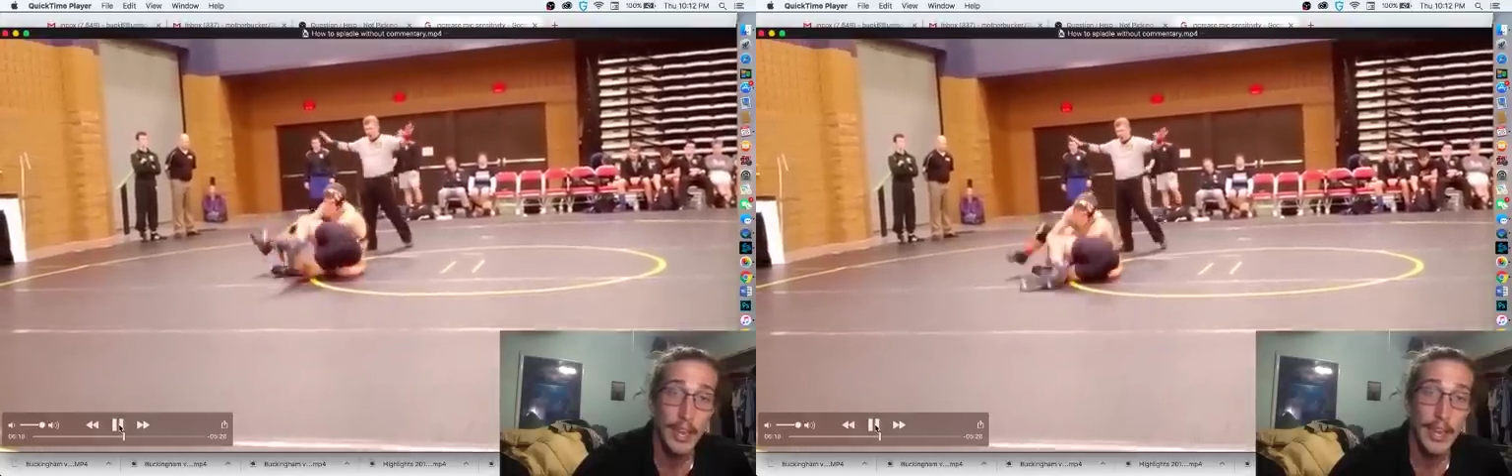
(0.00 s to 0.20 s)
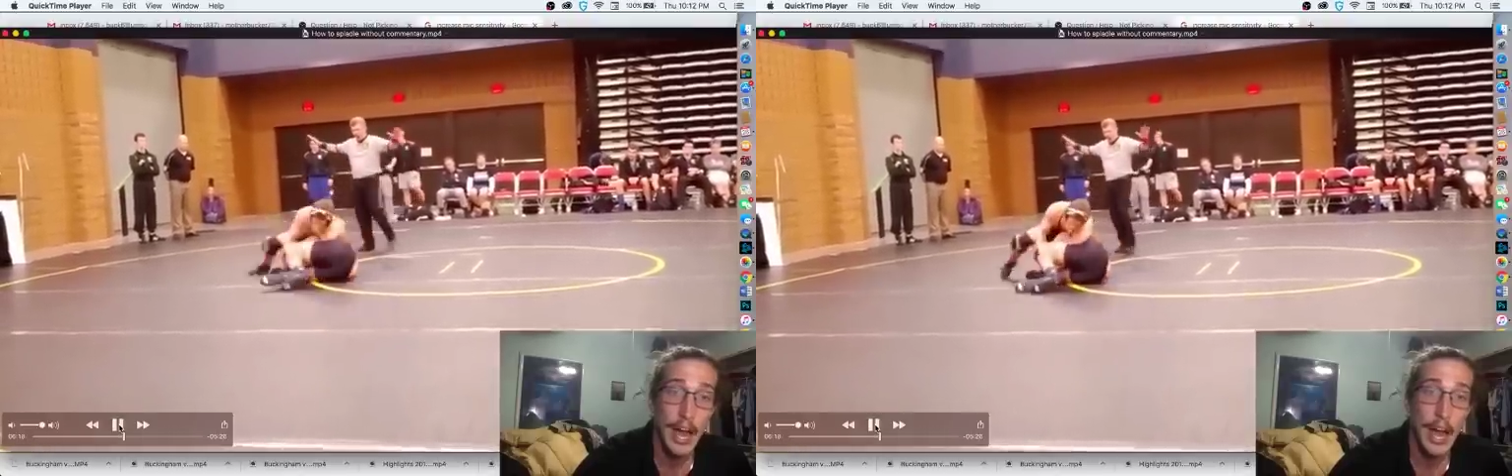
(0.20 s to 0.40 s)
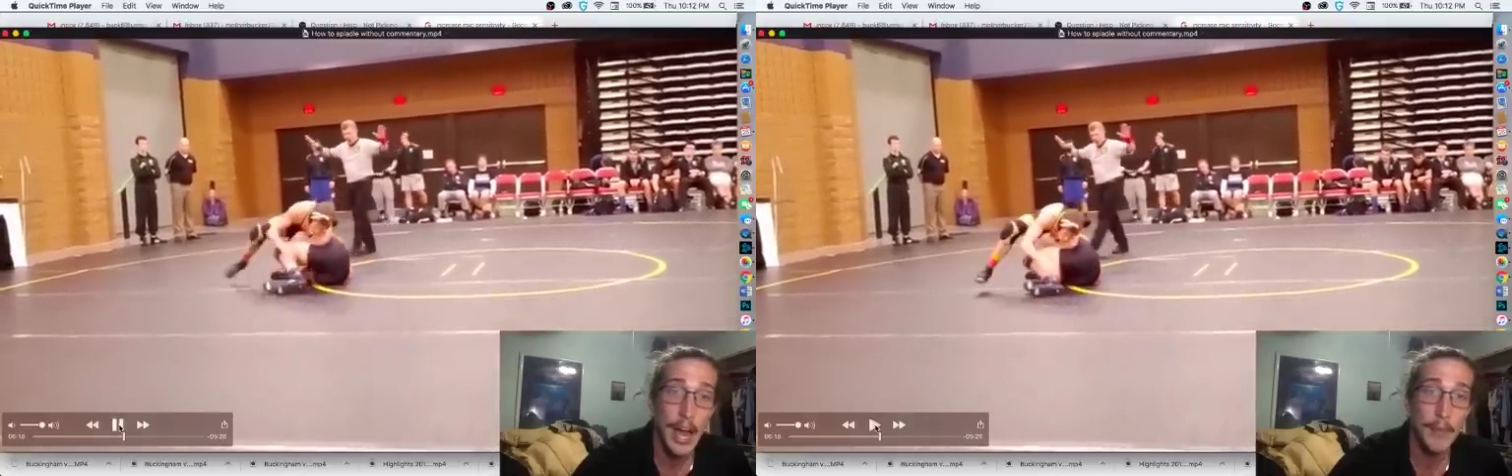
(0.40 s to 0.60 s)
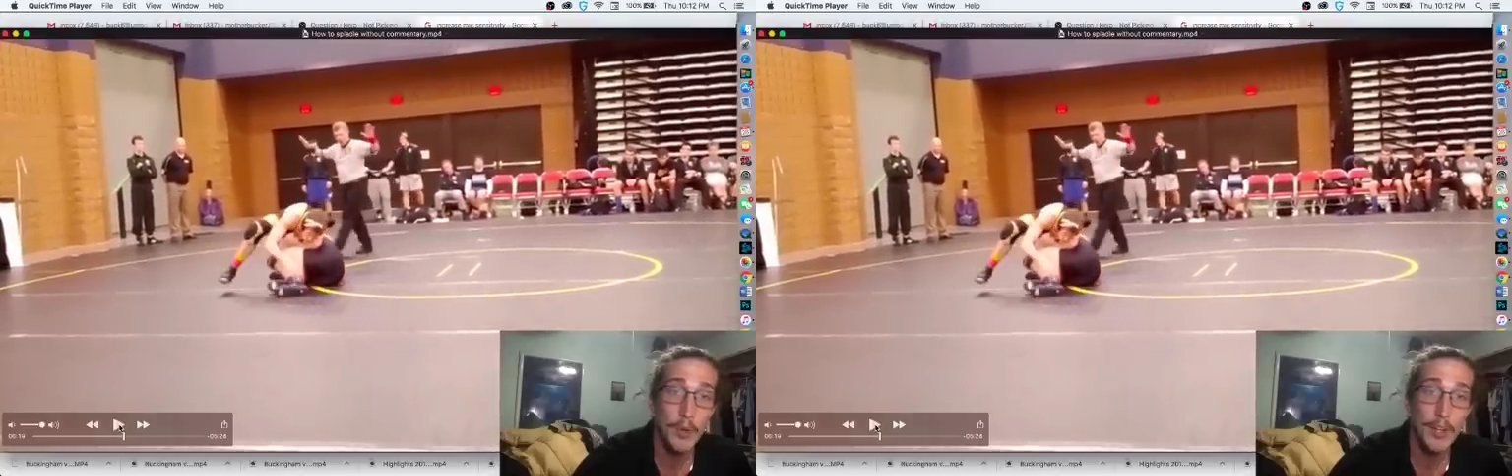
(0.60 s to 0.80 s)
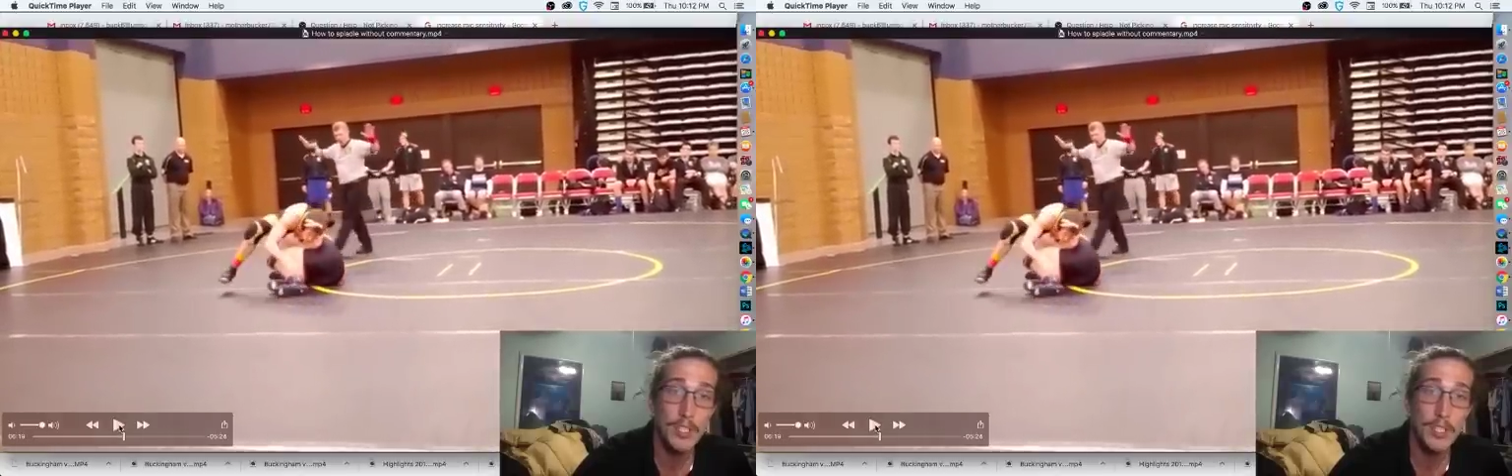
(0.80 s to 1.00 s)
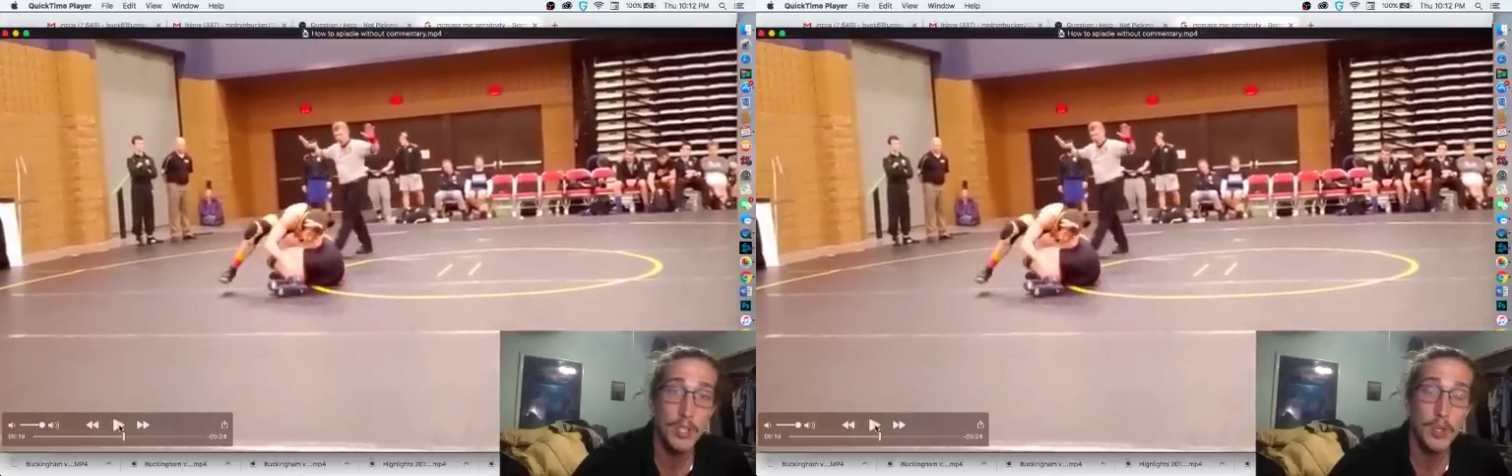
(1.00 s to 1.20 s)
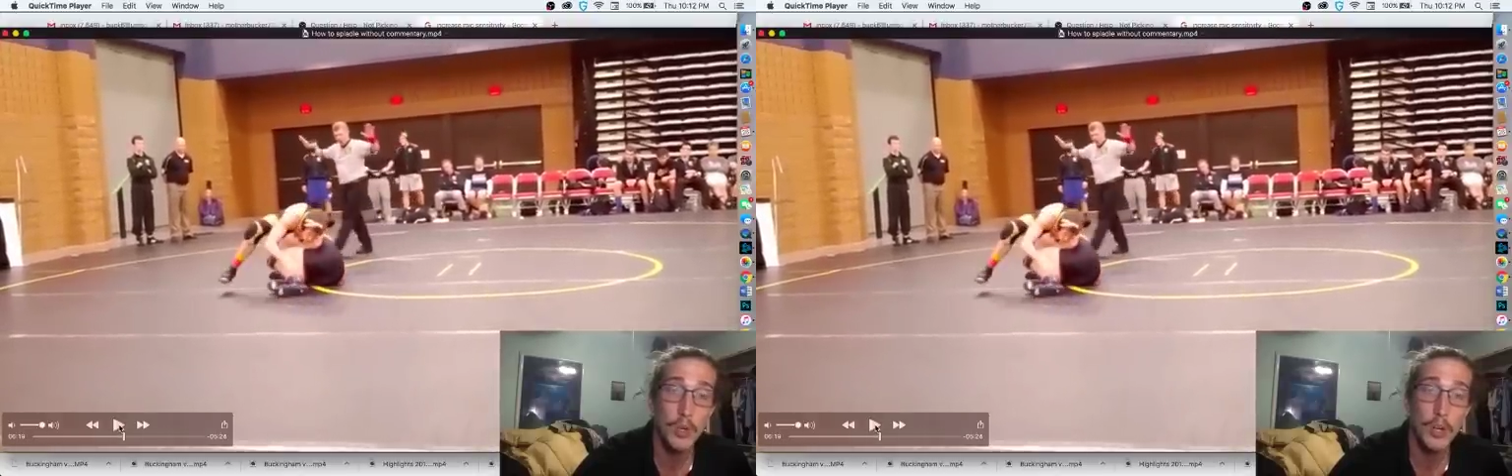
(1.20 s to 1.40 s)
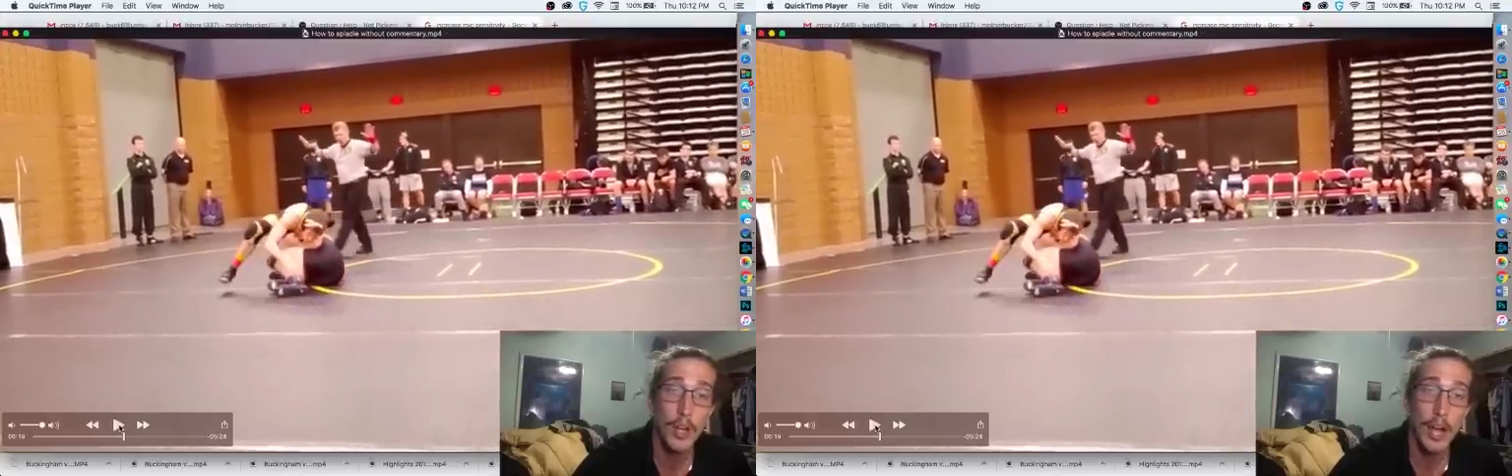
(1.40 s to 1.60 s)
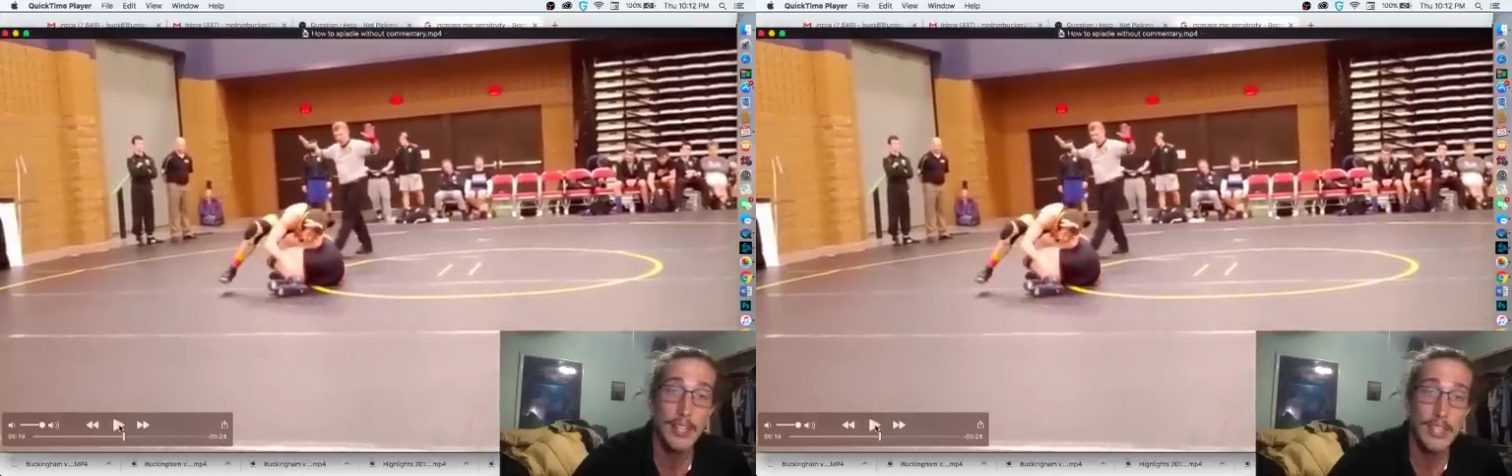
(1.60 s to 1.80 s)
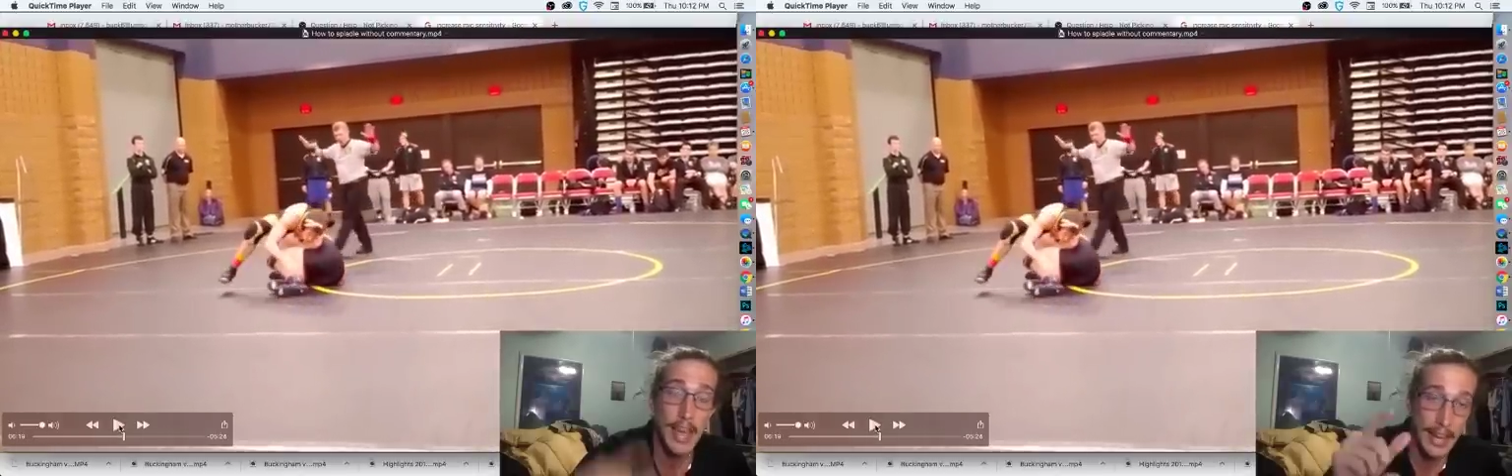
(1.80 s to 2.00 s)
and I'm going to
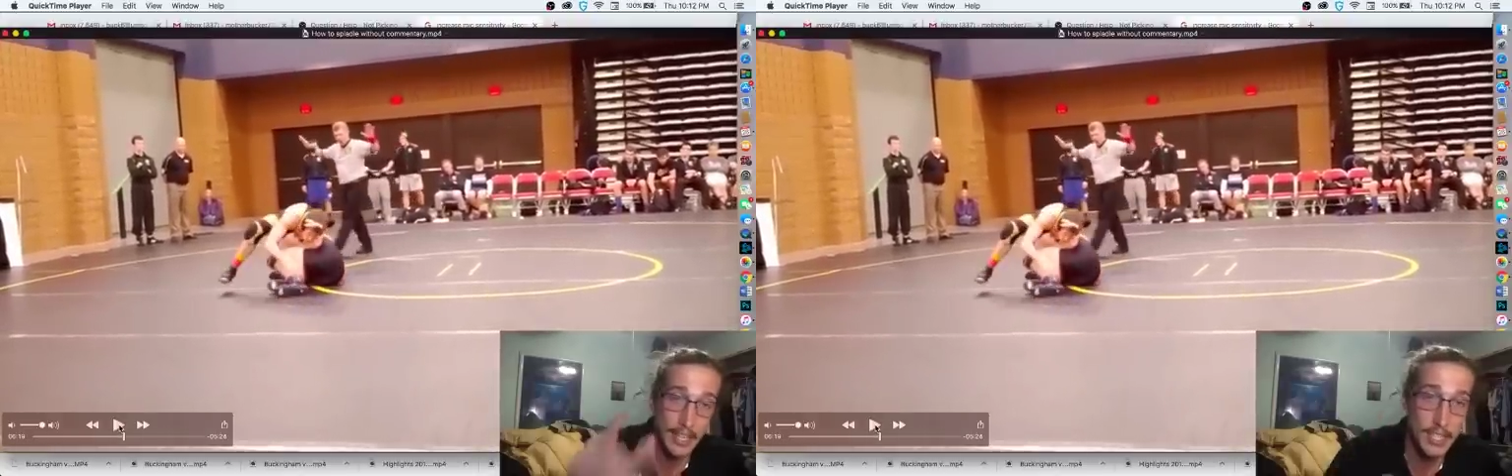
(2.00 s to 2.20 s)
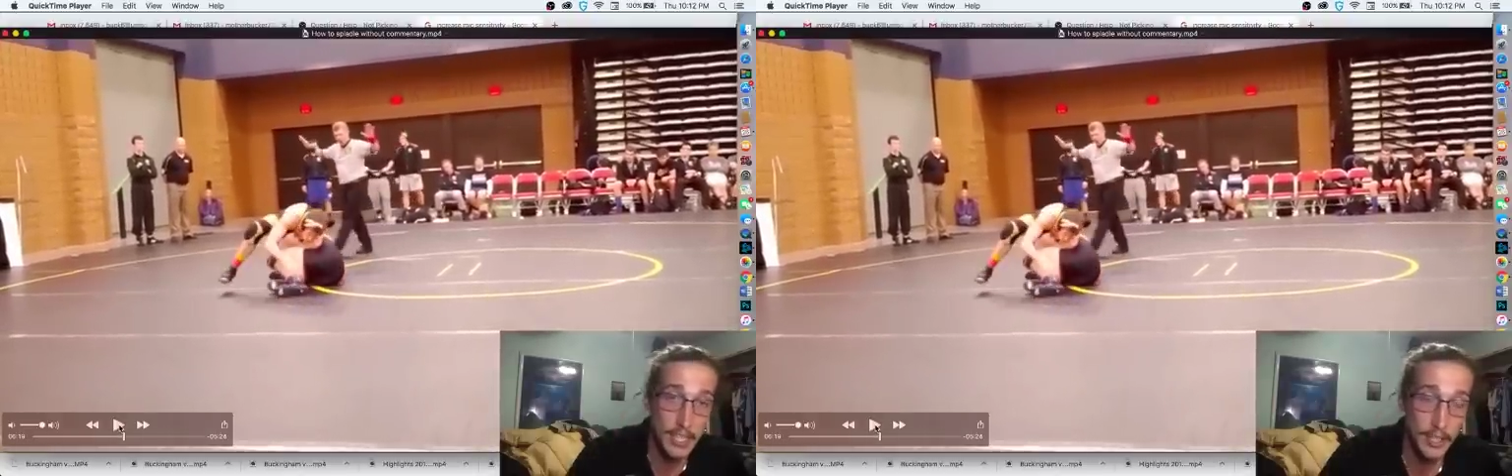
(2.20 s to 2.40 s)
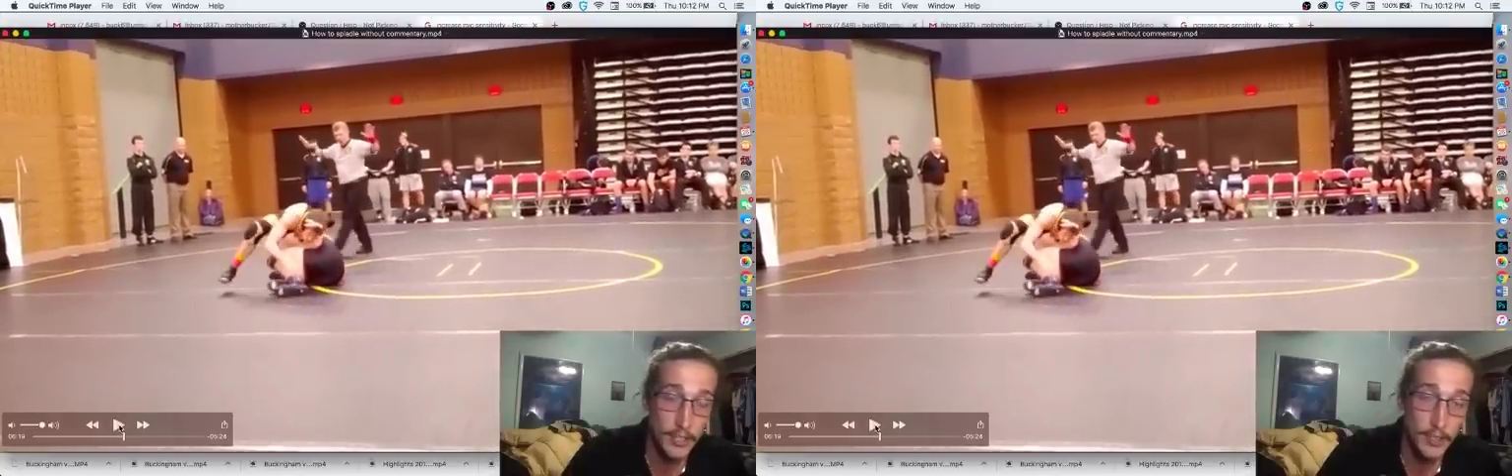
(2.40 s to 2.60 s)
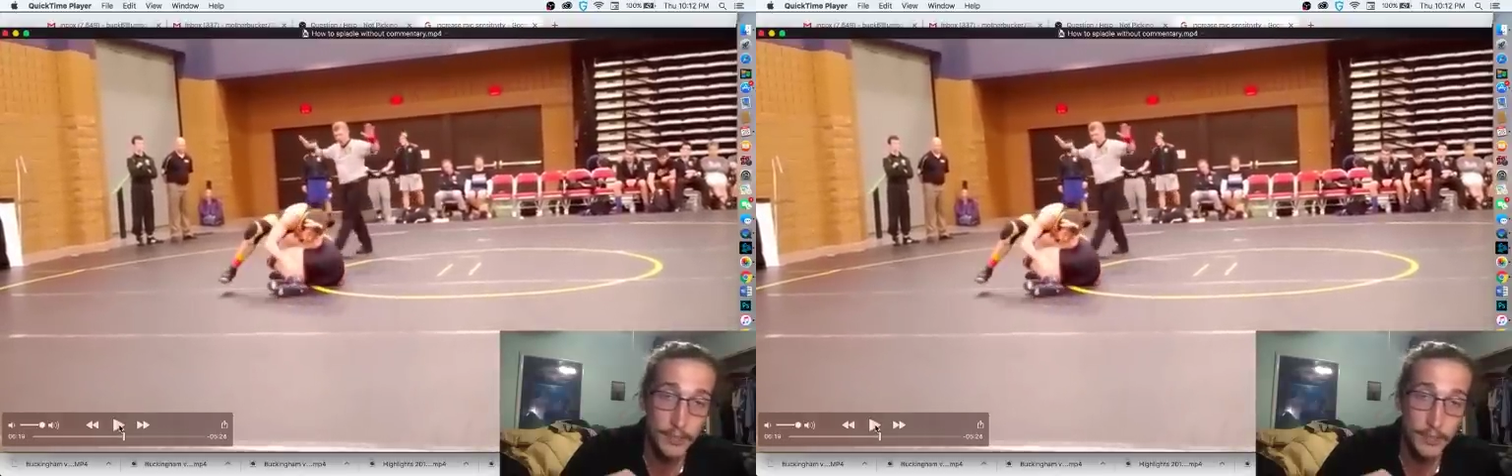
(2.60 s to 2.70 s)
attack his heel,